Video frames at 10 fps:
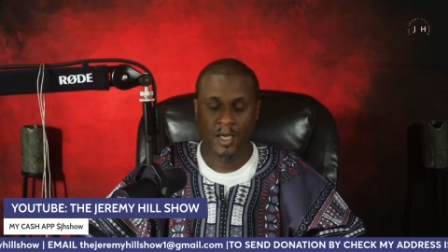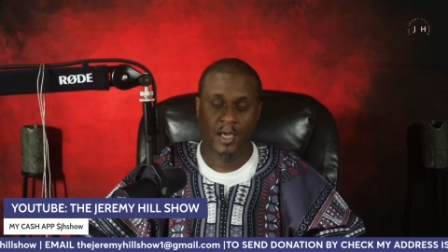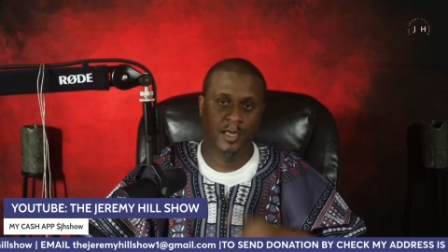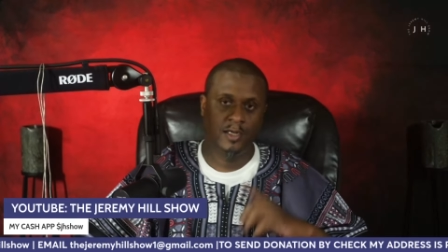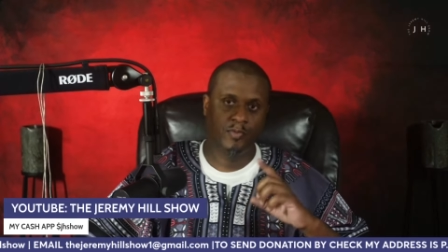
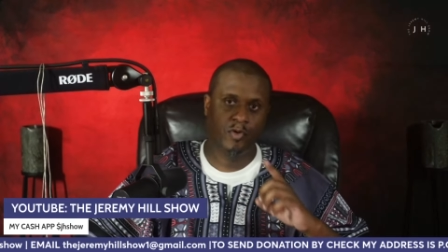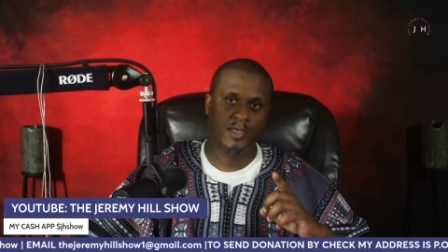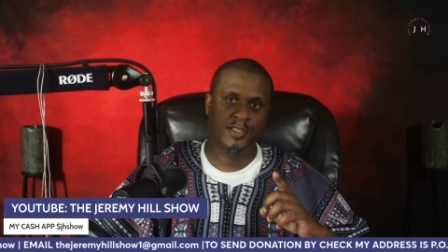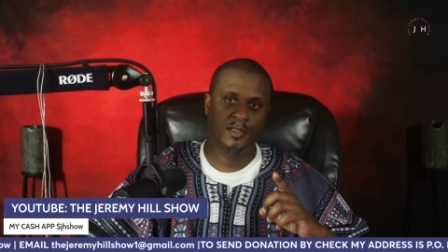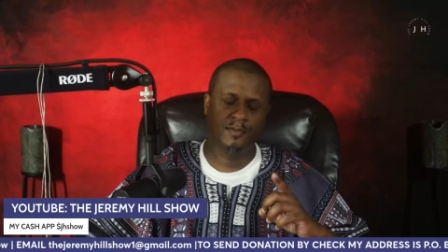And
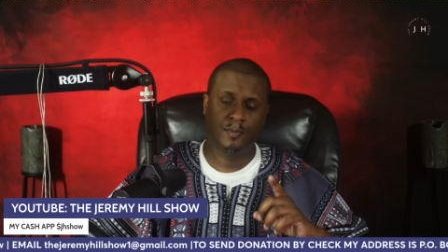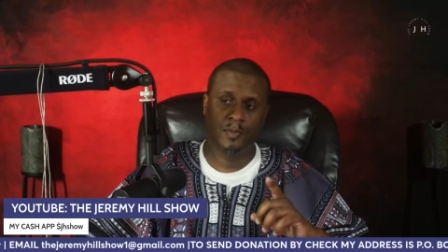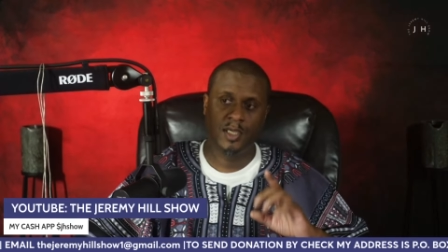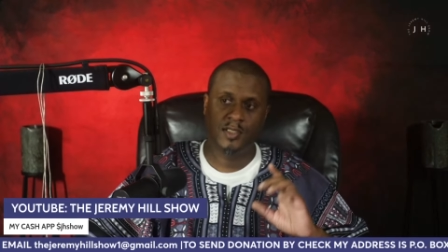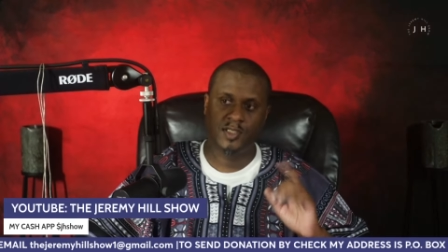depression
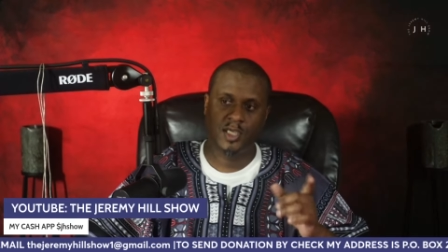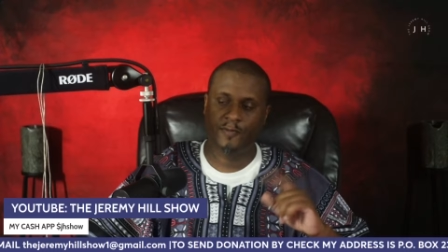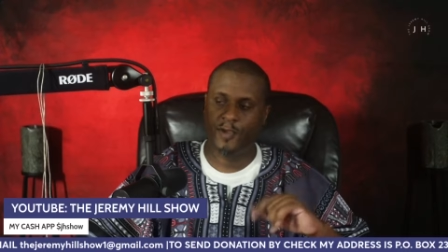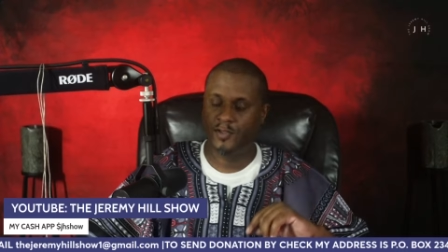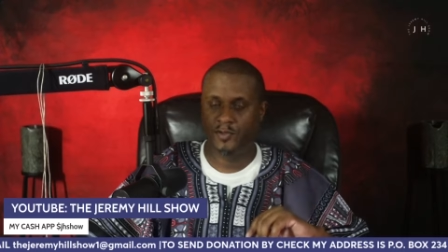is
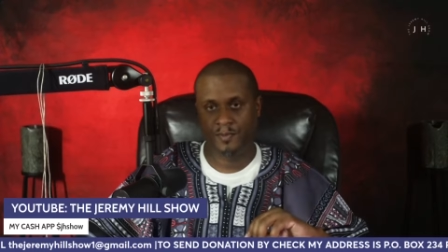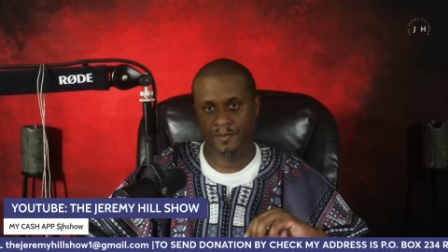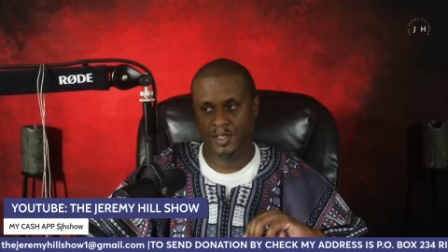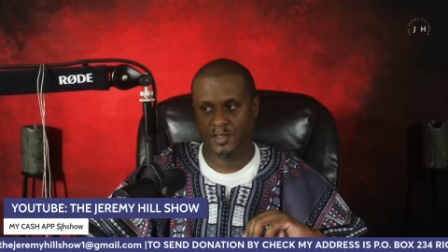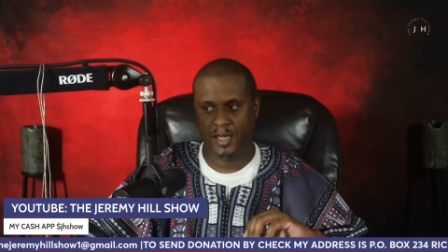self-hatred.
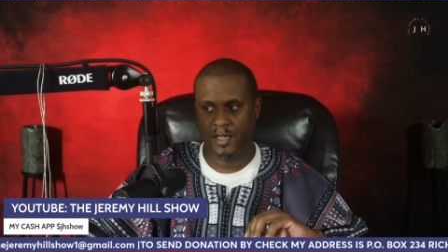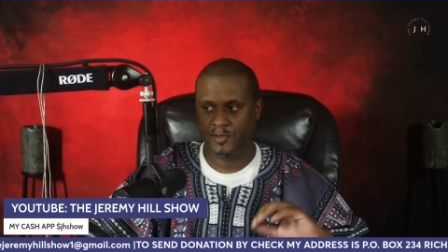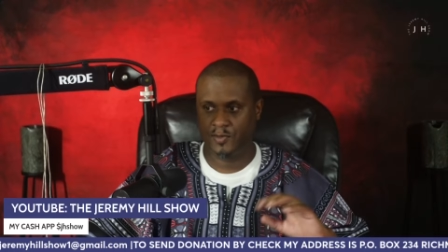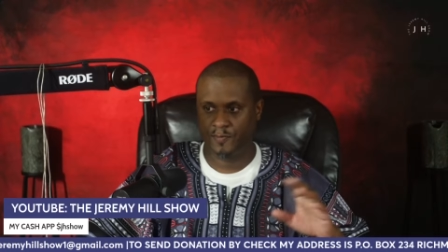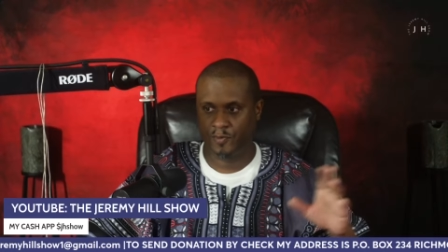It's not
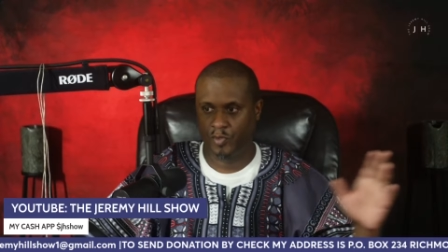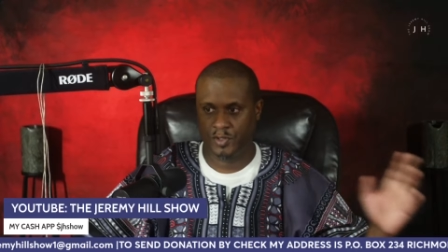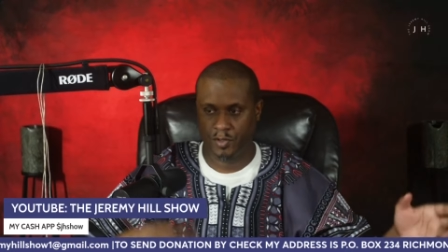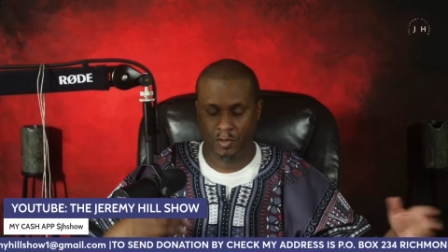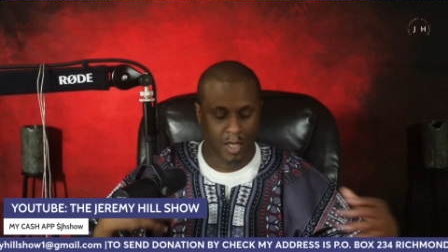hatred for what's
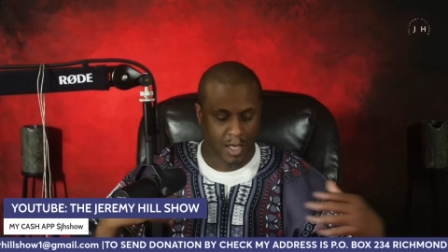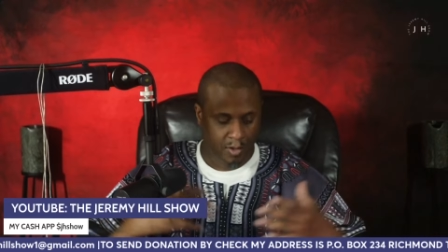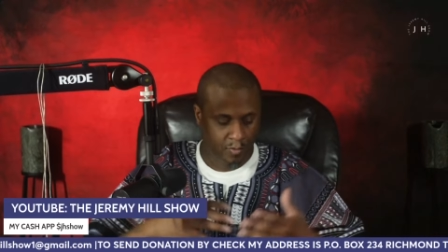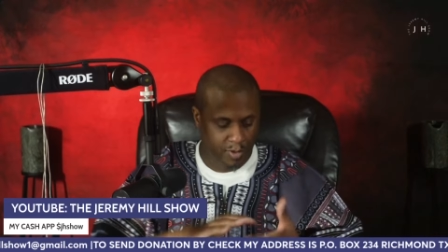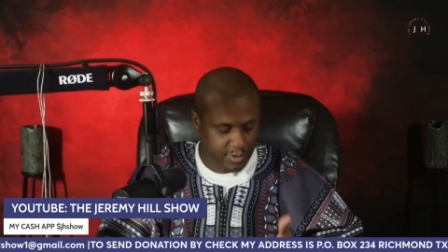going on.
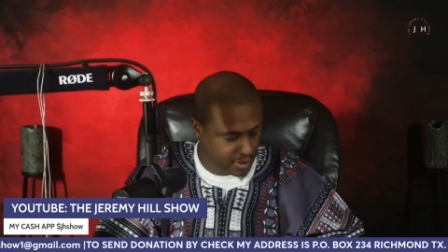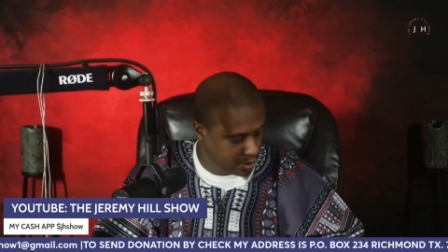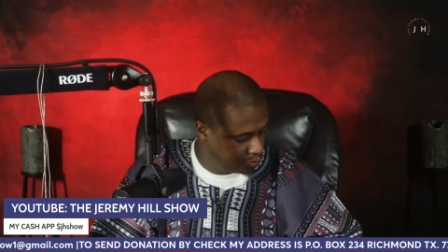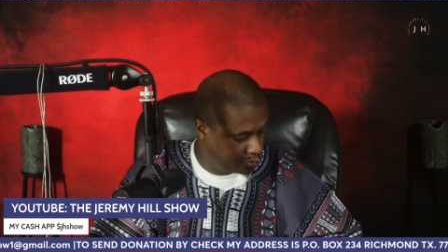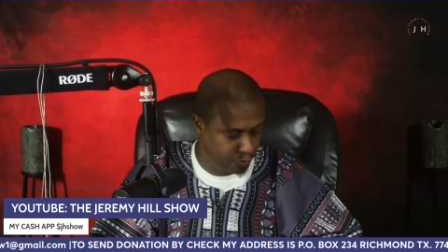When you say, oh,
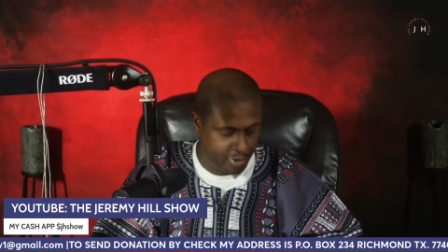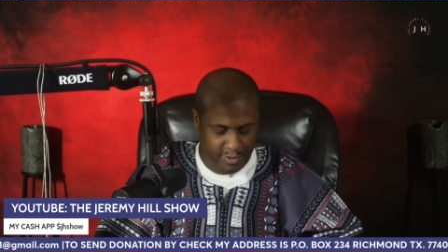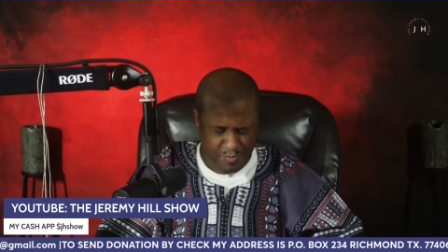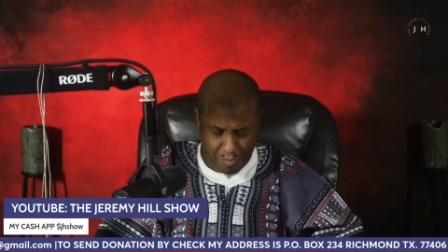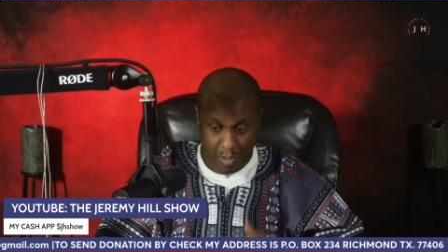I'm depressed,
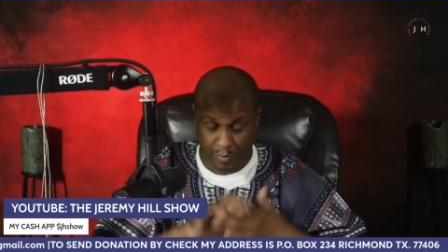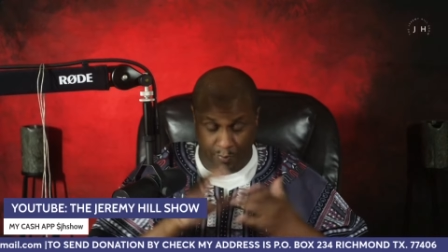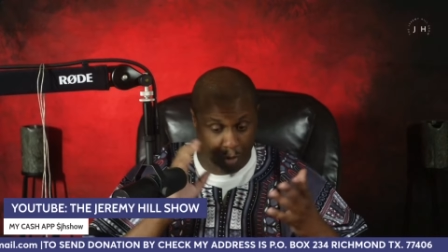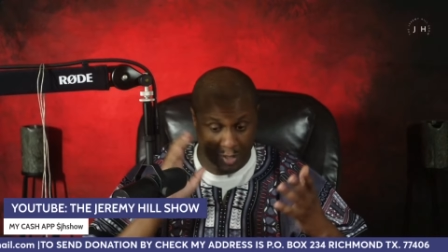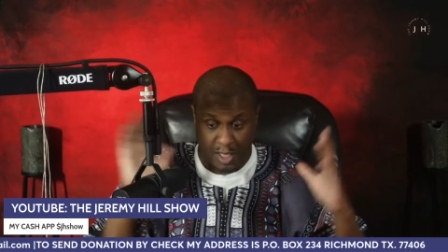I'm
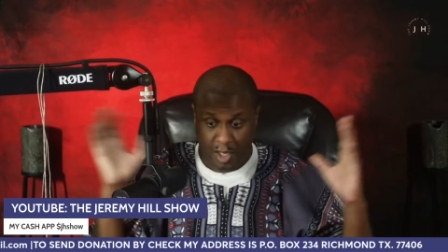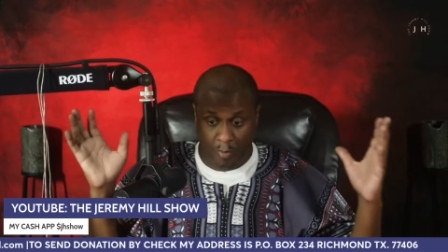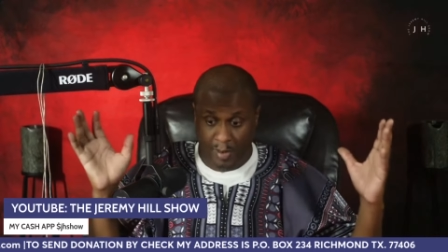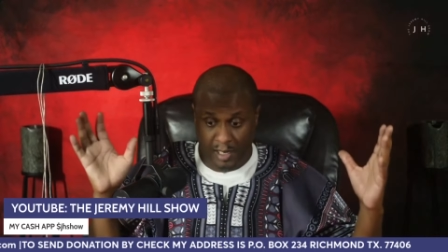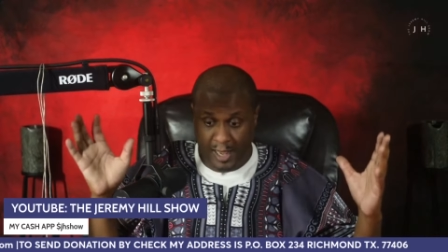depressed.
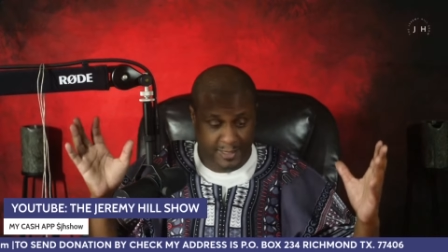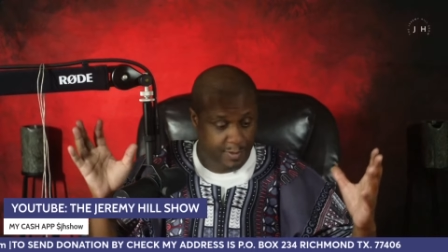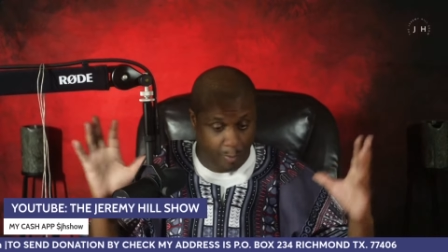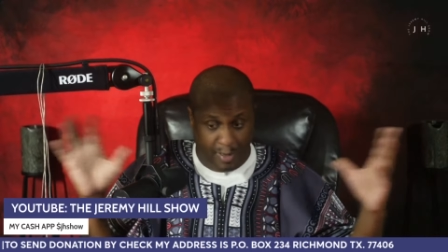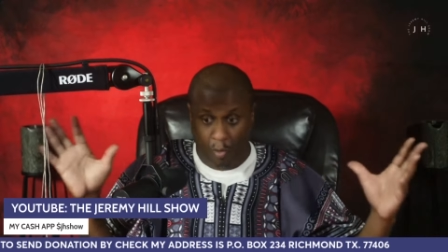Nobody likes me.
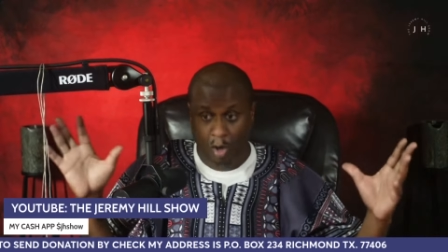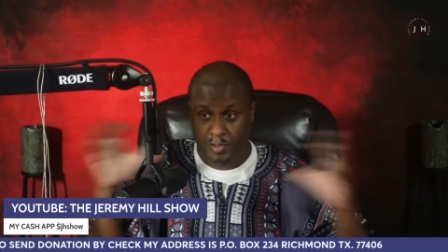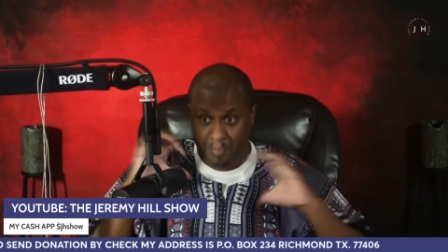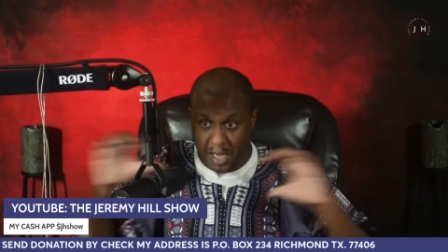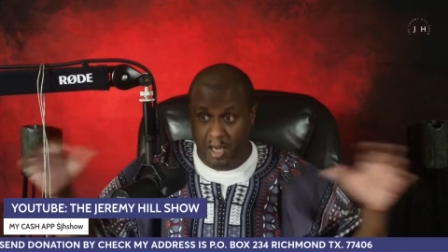Nobody wants
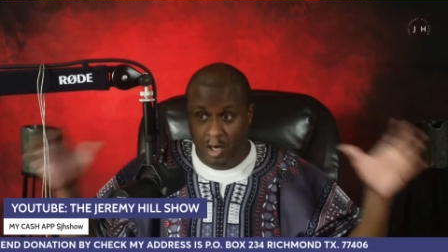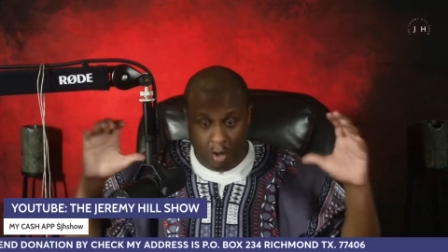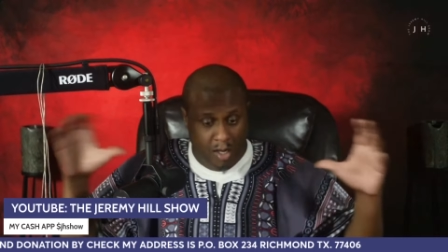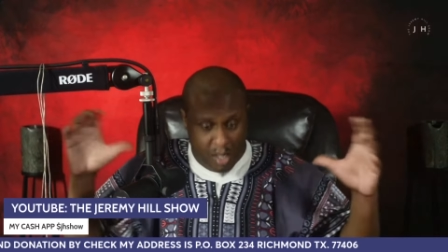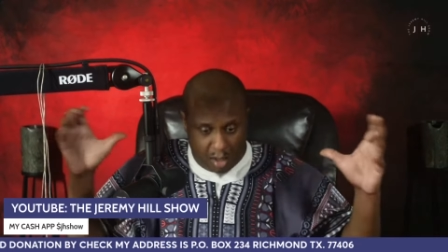me.
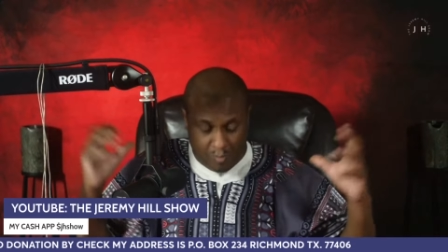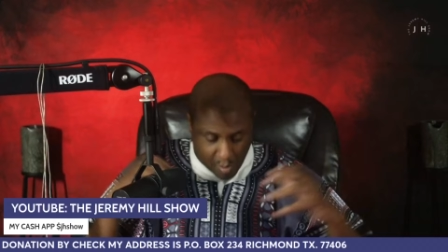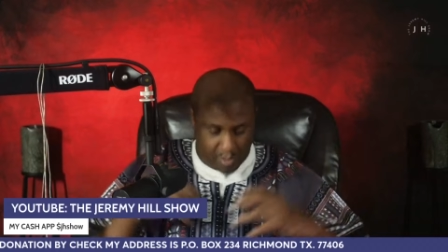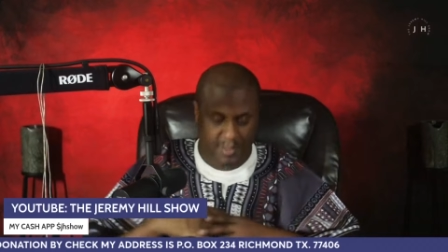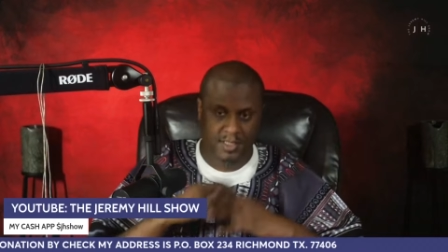Uh,
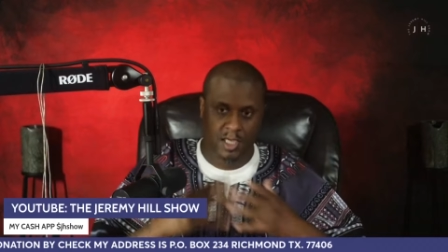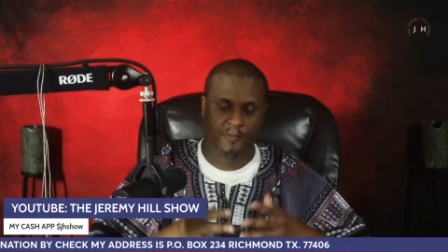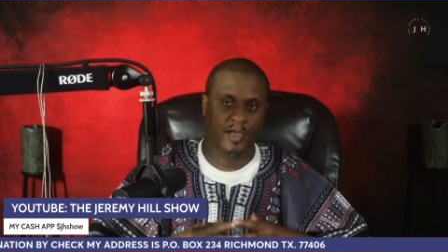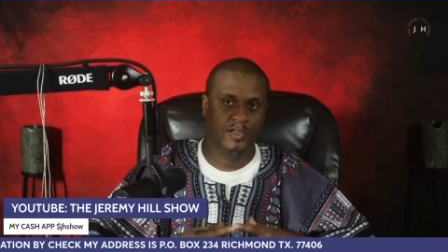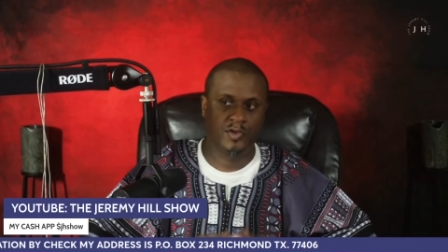it's
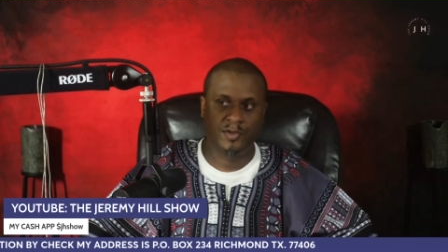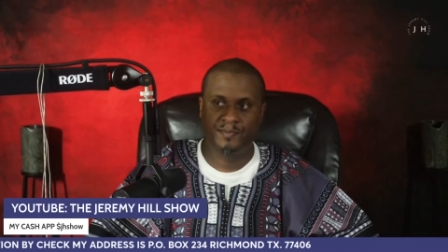self-hatred.